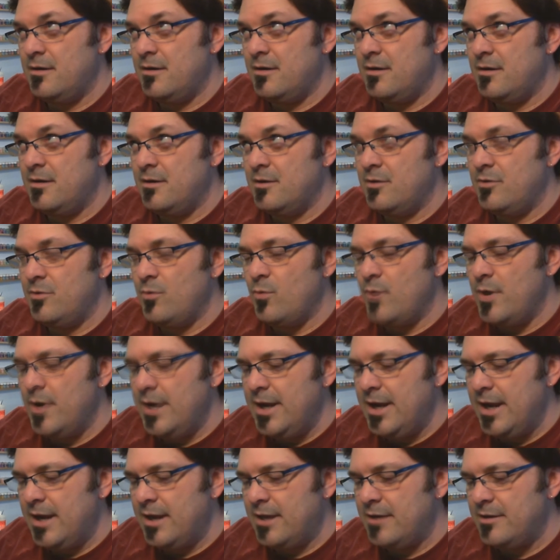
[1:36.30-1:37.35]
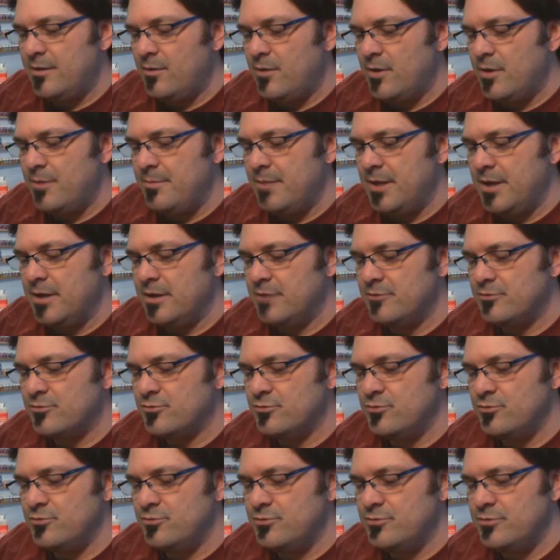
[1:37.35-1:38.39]
On the one hand, I want to make it
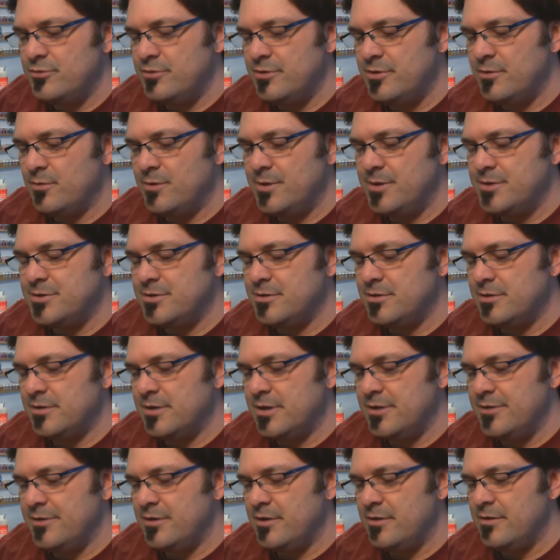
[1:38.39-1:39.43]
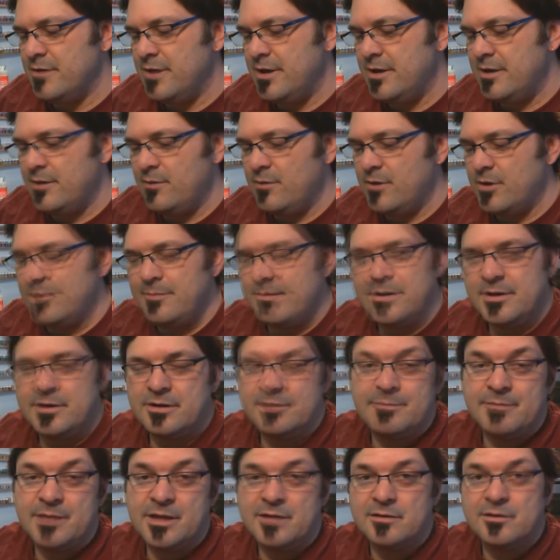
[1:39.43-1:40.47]
true to the original, and on the other hand, I want to
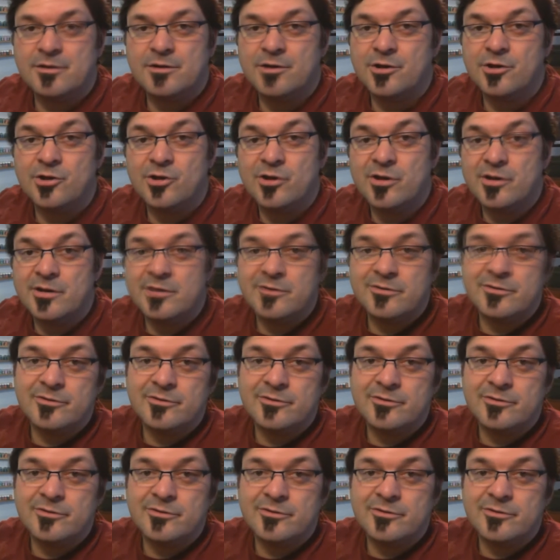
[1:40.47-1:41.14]
make it look good.